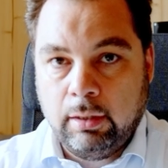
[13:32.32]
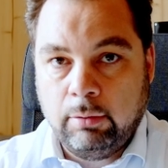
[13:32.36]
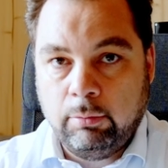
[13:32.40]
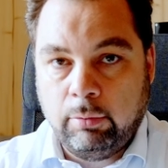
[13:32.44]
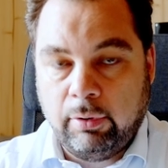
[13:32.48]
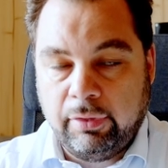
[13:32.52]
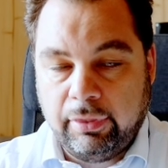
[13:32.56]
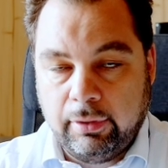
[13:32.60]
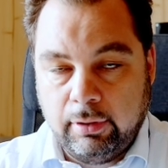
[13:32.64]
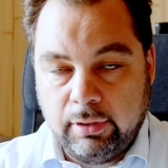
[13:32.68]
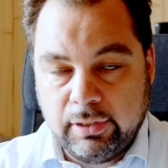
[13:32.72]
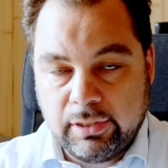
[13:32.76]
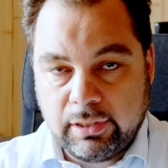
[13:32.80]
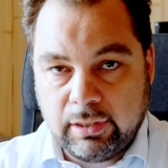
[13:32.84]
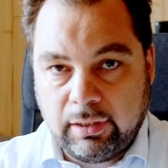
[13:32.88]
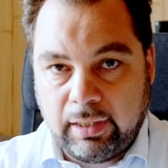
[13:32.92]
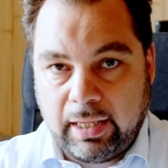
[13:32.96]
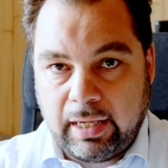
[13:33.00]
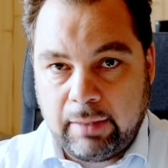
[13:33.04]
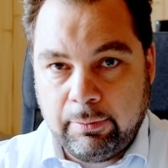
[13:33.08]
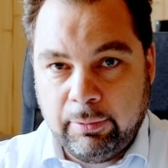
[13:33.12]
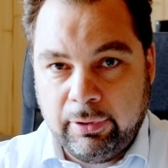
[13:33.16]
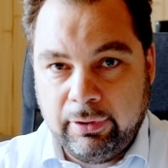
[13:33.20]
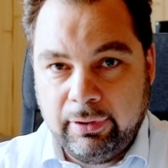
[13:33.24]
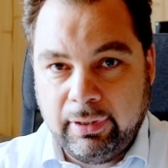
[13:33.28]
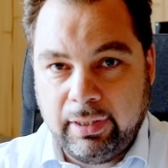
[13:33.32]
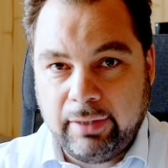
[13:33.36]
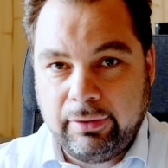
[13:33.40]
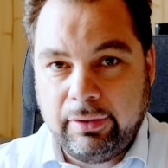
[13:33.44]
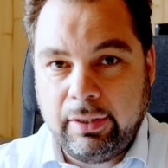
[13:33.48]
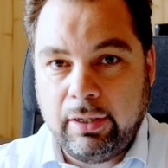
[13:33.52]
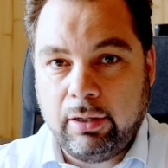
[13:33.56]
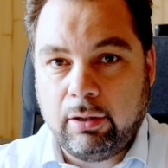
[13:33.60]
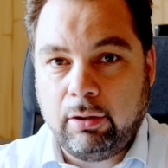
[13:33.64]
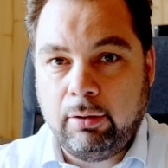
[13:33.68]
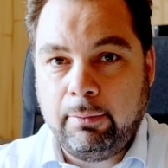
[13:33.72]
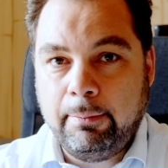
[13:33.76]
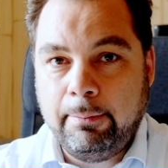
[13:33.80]
With the disclaimer that
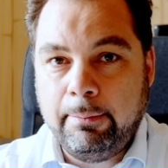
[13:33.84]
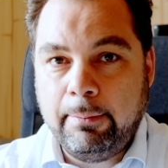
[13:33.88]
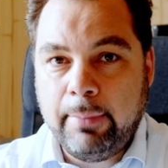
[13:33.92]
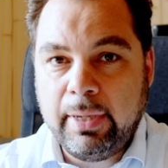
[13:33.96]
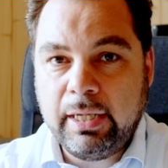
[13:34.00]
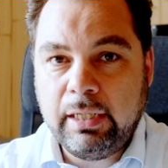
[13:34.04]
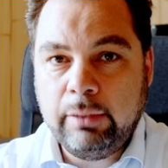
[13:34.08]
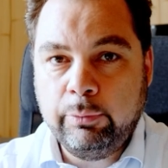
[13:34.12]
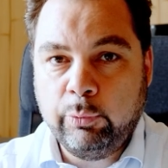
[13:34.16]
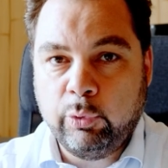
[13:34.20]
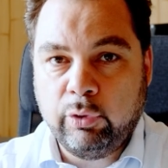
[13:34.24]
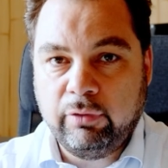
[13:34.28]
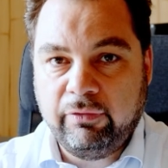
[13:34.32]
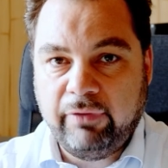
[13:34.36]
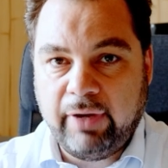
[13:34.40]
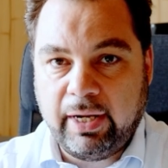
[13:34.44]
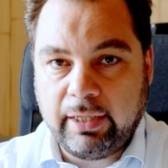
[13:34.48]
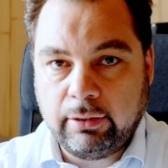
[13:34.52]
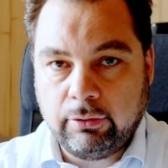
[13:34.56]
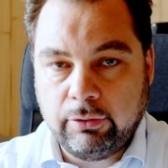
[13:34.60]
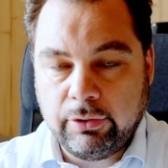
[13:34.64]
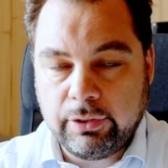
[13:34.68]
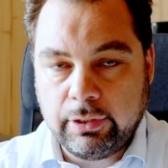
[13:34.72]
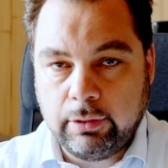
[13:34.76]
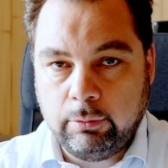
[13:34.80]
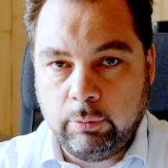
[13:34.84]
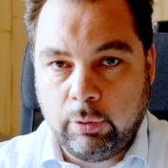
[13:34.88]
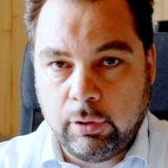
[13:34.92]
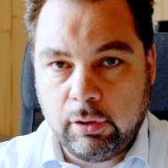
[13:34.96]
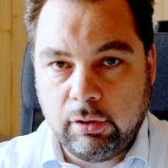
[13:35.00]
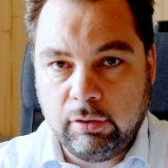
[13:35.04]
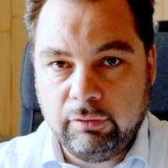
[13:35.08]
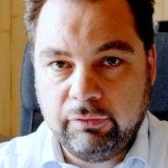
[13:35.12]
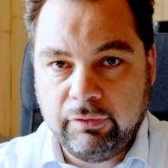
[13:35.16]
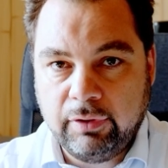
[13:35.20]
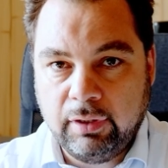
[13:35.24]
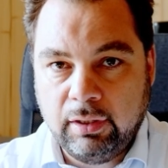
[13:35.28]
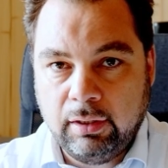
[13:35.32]
there are many more factors
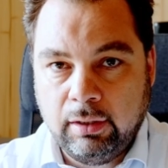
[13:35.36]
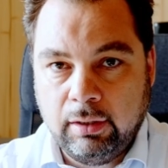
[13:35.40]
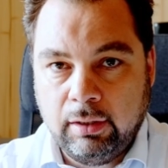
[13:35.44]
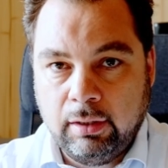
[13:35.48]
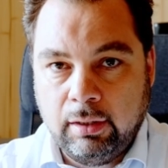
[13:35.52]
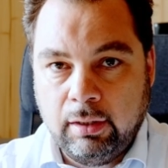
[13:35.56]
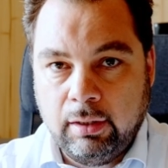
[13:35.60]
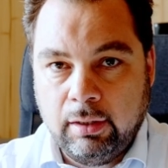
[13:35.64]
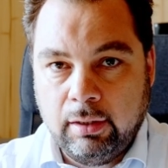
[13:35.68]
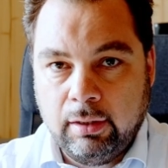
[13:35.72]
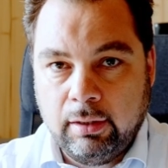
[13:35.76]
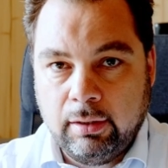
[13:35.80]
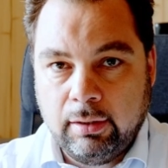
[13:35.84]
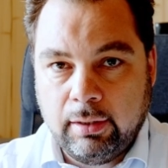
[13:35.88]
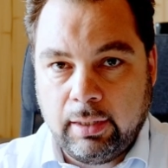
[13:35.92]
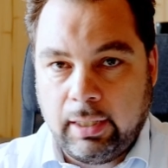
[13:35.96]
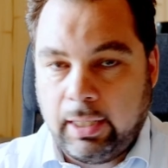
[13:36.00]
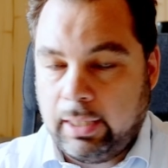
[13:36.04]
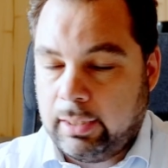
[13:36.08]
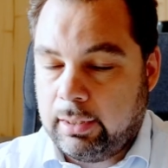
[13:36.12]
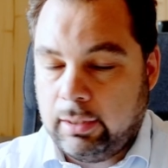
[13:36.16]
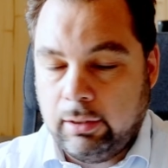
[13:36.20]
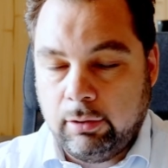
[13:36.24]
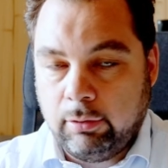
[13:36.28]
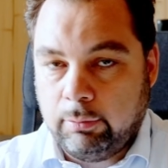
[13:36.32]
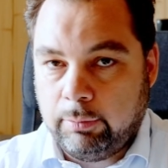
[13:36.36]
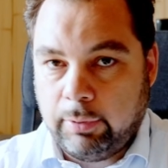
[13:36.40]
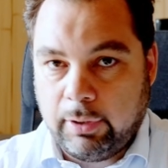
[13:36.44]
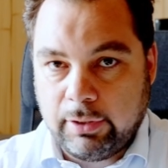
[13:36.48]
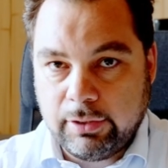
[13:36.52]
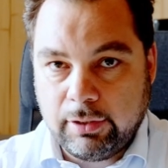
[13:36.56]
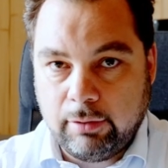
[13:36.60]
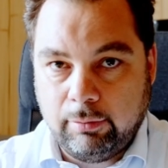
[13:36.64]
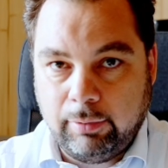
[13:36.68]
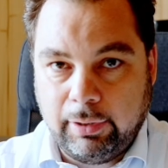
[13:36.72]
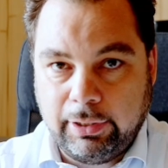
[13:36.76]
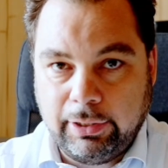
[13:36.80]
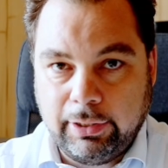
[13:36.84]
involved that I cannot
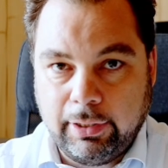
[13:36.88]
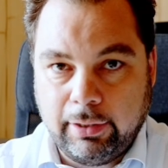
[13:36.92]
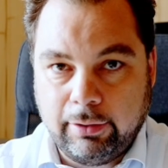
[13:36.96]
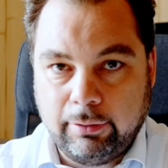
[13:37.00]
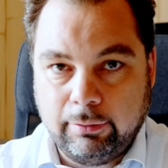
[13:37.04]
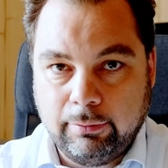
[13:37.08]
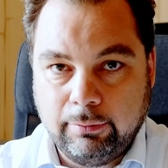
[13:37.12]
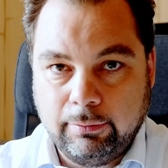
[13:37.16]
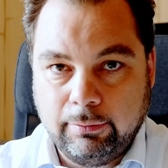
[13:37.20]
possibly know.